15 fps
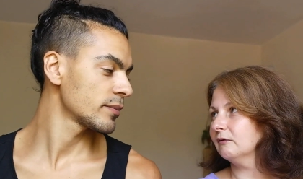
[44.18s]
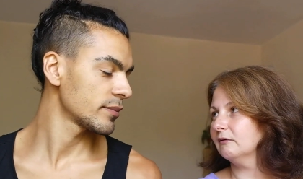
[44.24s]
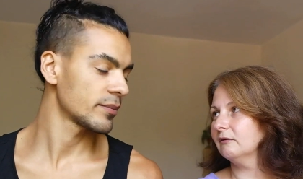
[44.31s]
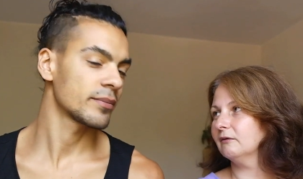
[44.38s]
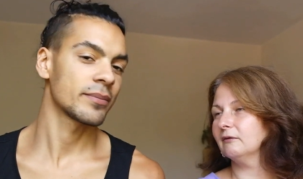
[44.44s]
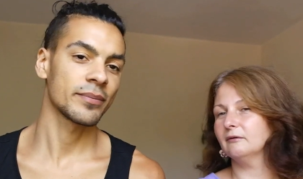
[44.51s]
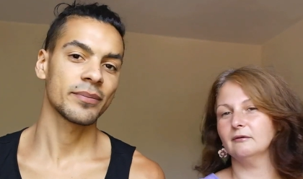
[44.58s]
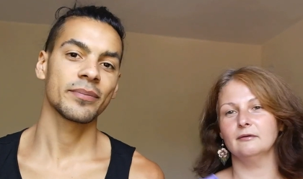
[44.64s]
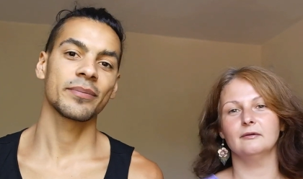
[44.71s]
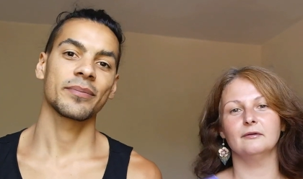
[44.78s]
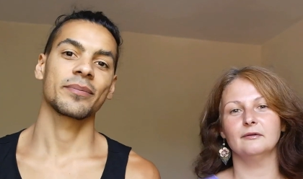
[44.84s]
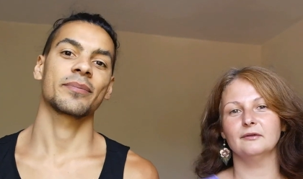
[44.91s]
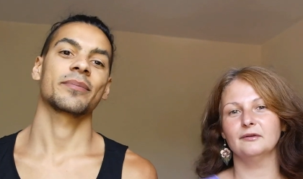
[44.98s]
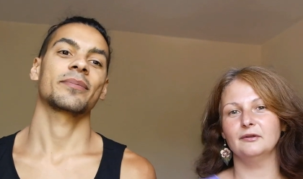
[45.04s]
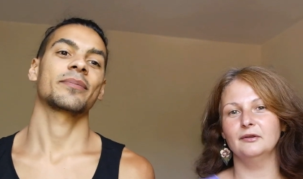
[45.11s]

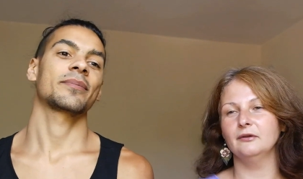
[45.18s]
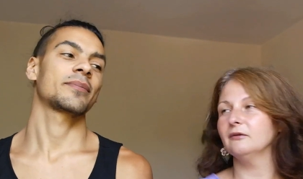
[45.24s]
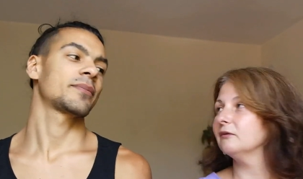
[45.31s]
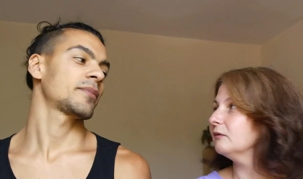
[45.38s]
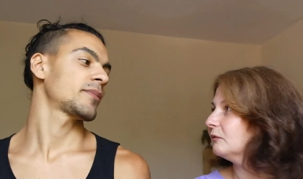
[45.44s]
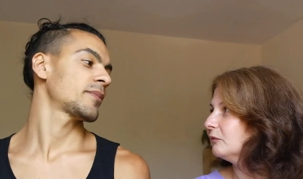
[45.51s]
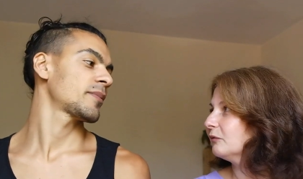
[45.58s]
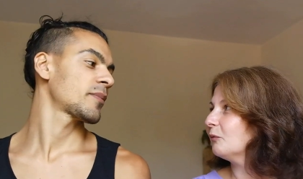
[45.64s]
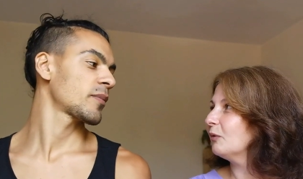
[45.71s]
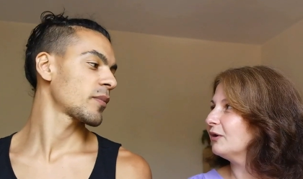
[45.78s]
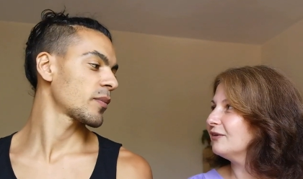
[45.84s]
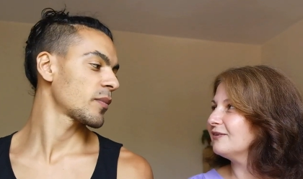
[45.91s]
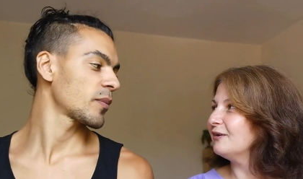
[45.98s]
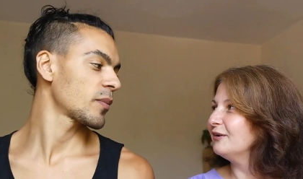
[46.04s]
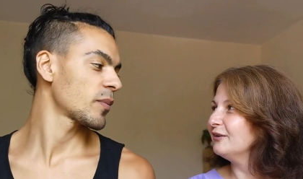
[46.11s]
Speaker 1: uh, it. So, what
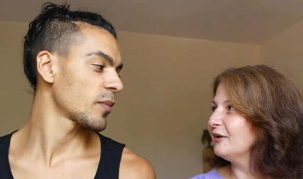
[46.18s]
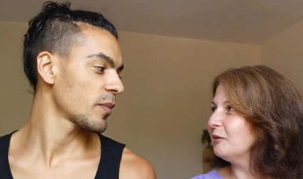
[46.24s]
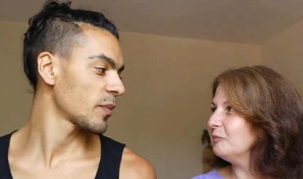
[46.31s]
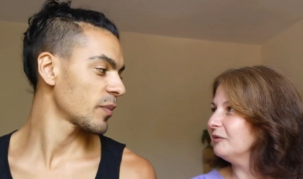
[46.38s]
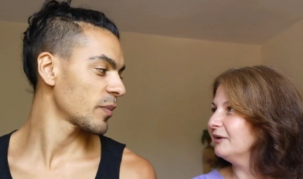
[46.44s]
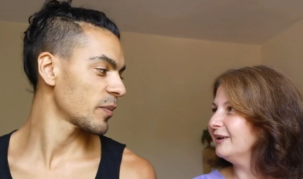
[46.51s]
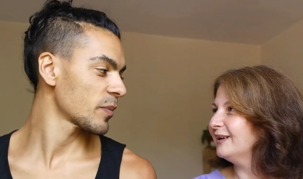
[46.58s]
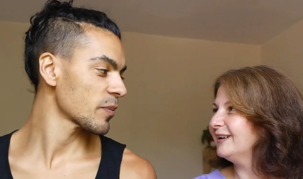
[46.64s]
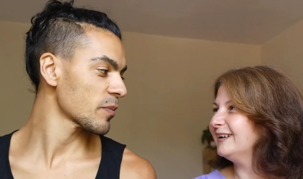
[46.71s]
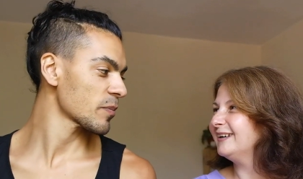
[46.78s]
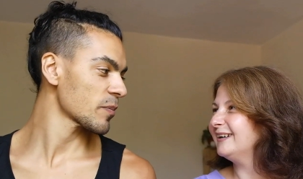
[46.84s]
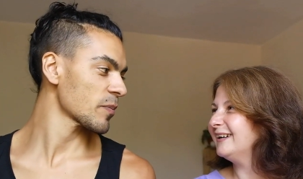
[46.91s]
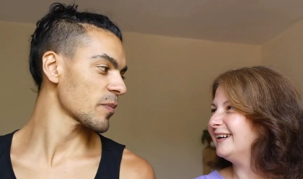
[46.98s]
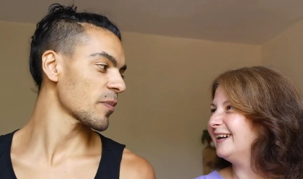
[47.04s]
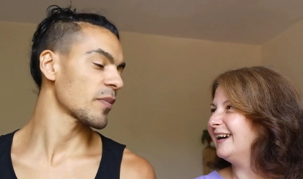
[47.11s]
is our topic?
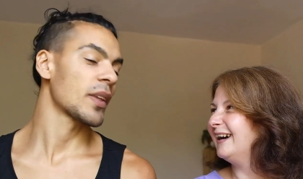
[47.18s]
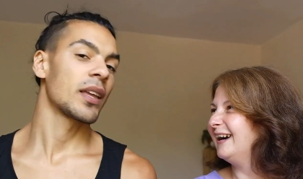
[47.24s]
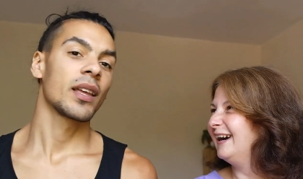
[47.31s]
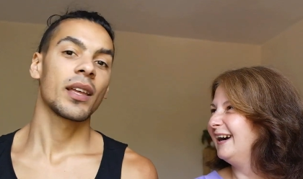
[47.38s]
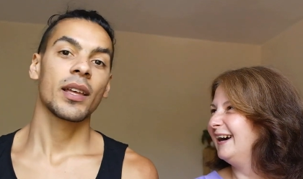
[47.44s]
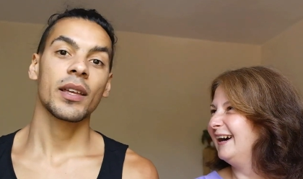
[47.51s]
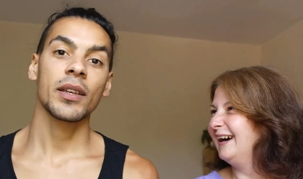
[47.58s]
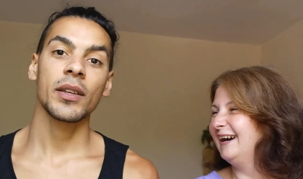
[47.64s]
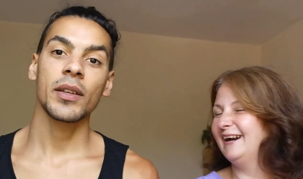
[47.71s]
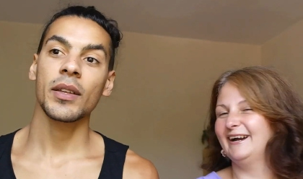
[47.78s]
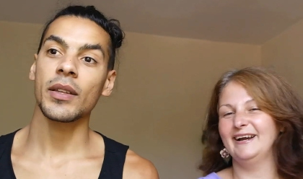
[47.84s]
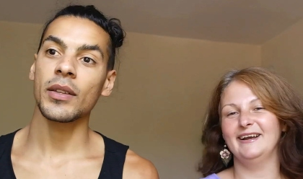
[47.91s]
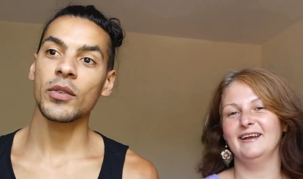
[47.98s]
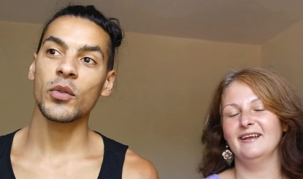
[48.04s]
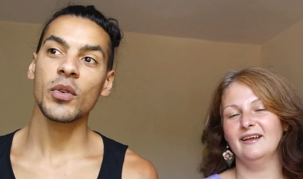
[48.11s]

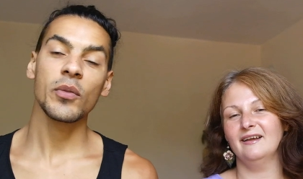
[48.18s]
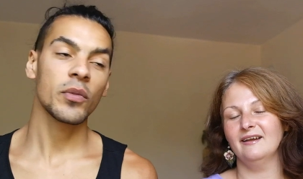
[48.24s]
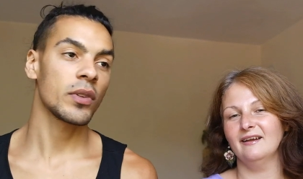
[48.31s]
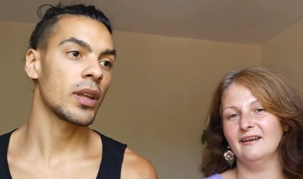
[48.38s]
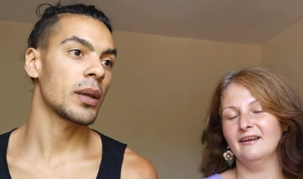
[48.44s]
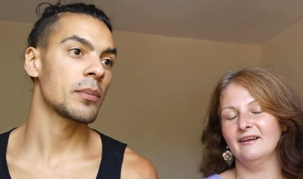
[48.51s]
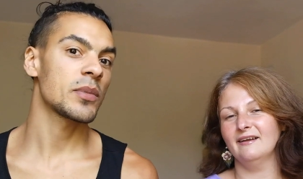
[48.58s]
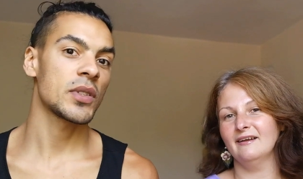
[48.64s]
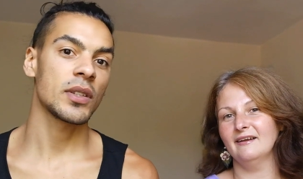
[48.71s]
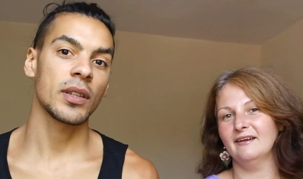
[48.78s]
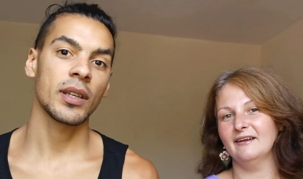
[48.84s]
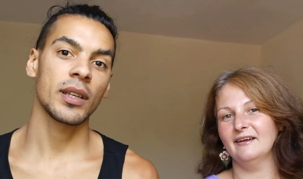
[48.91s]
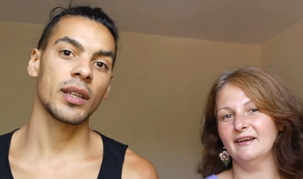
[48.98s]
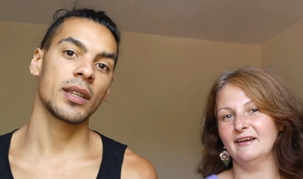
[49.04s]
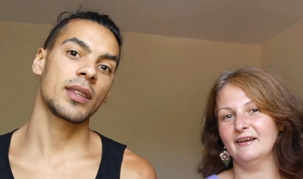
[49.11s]
Speaker 2: Uh, twin flames in
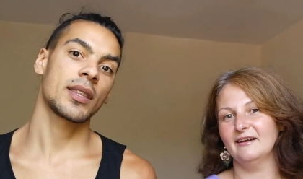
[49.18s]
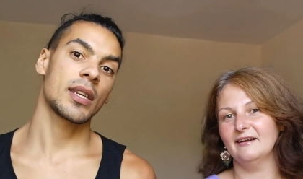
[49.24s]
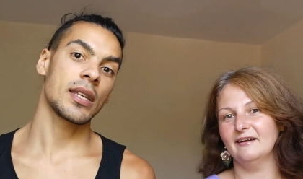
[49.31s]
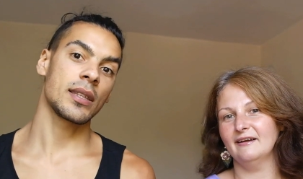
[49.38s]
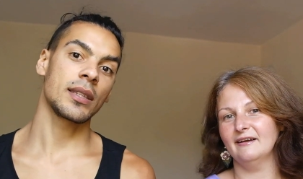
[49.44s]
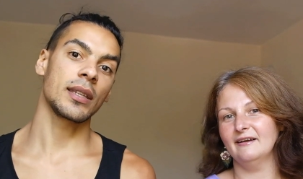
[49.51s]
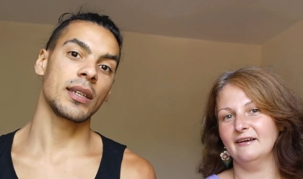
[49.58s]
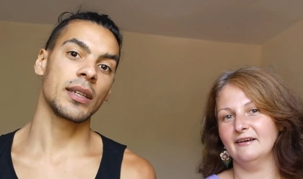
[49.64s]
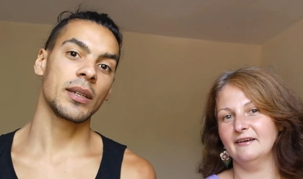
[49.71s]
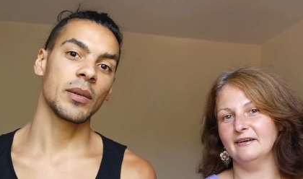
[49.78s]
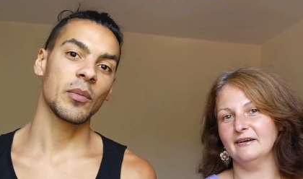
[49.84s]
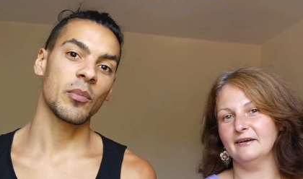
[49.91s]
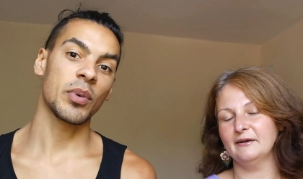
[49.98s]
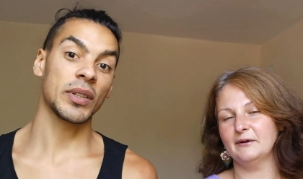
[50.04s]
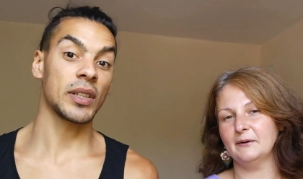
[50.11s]
the three
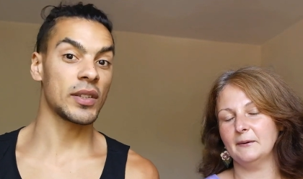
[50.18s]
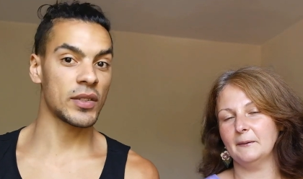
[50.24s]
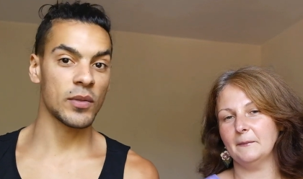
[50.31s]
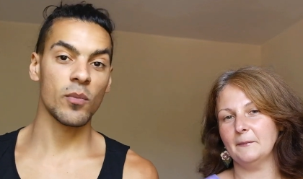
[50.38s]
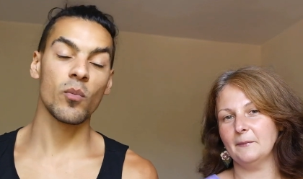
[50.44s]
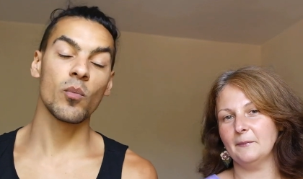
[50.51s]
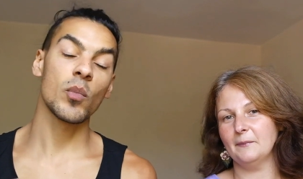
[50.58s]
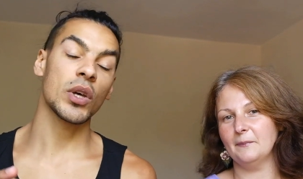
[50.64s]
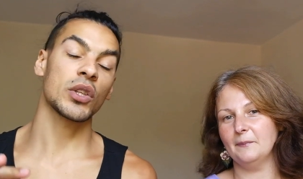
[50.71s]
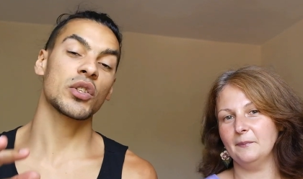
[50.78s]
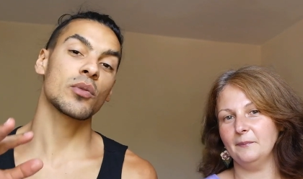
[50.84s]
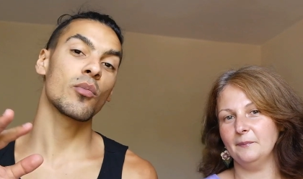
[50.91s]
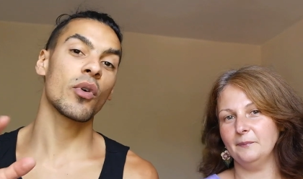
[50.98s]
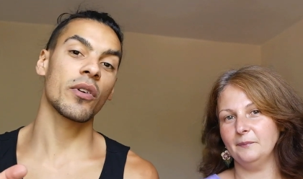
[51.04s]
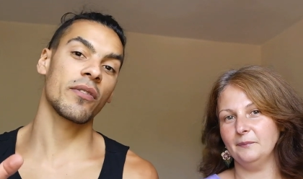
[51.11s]
D, but it's much
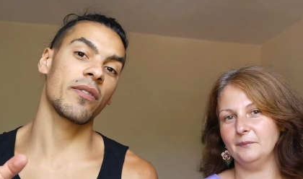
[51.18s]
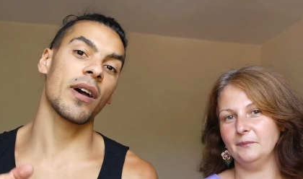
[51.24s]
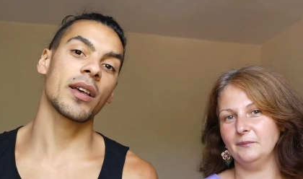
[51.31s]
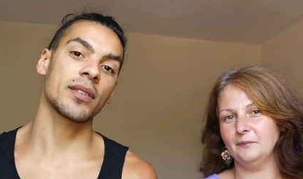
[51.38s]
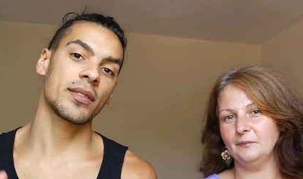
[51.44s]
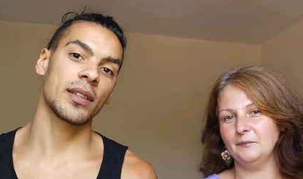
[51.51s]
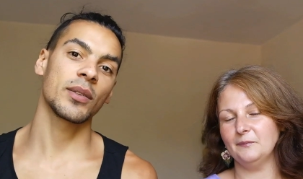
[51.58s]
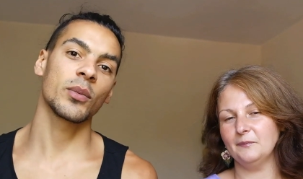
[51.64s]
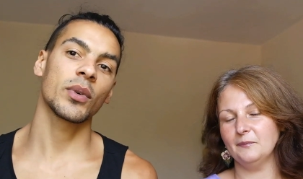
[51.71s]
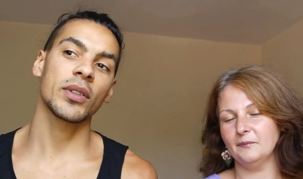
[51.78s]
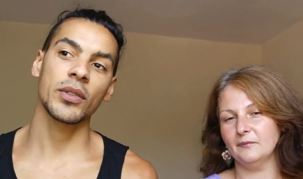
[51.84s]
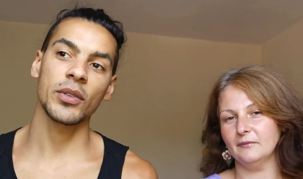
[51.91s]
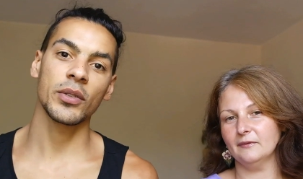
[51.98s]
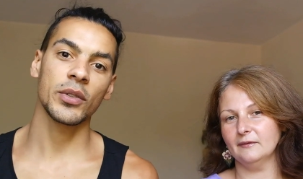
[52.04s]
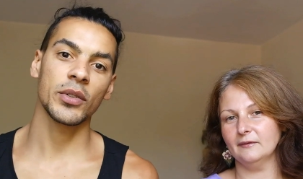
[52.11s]
more vast than
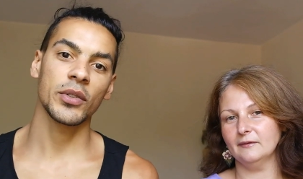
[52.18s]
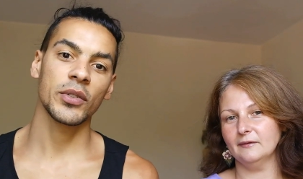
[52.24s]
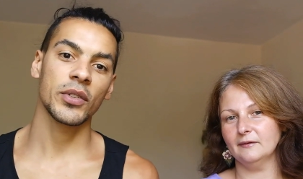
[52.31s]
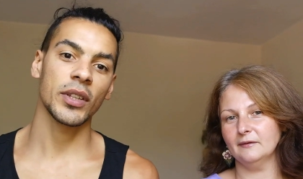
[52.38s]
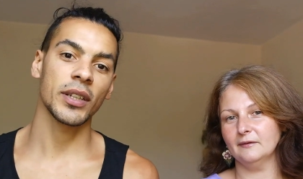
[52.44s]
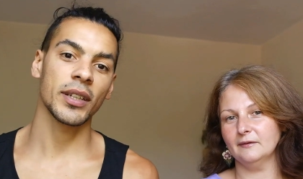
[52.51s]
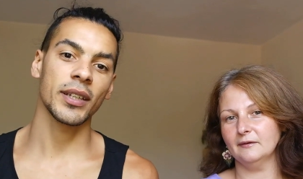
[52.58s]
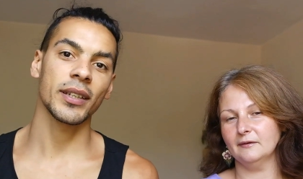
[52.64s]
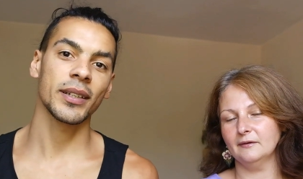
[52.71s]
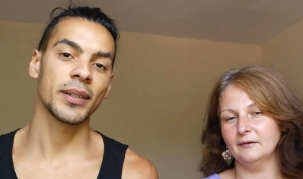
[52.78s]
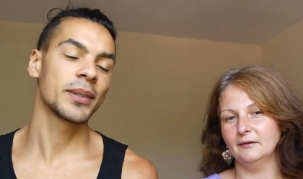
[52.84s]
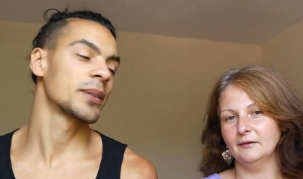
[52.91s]
what you're thinking.